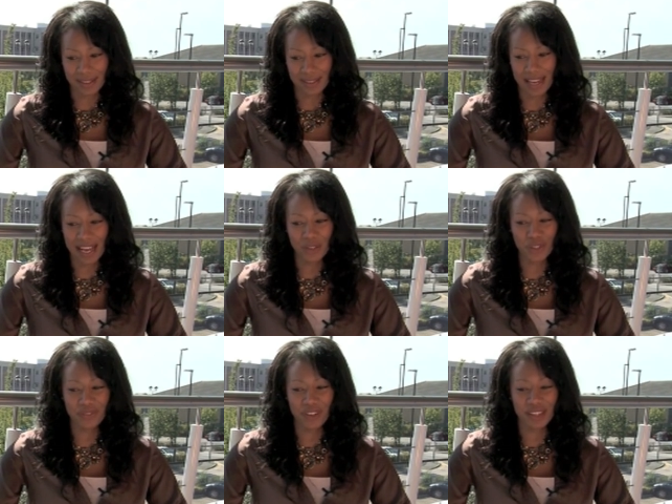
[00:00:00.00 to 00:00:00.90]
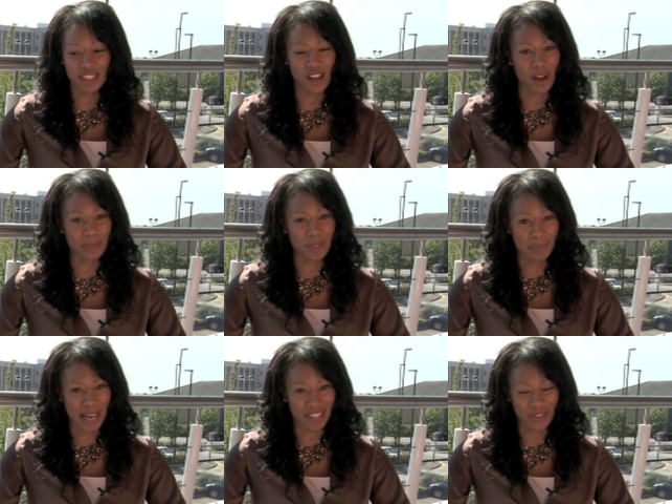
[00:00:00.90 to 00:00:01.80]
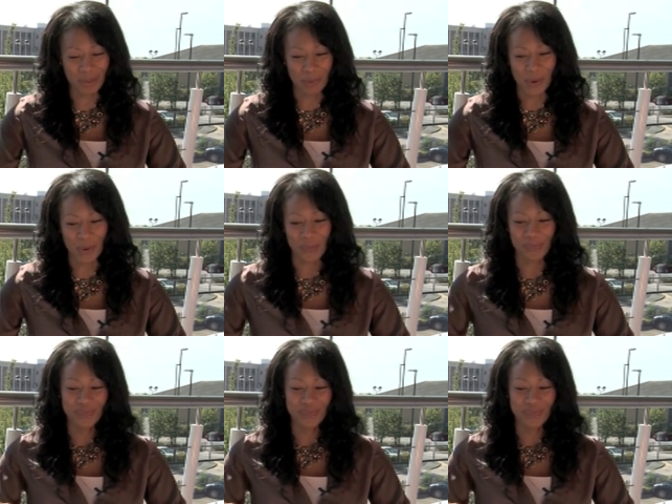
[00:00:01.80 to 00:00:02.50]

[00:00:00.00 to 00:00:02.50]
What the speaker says: How do you find the time to manage them all?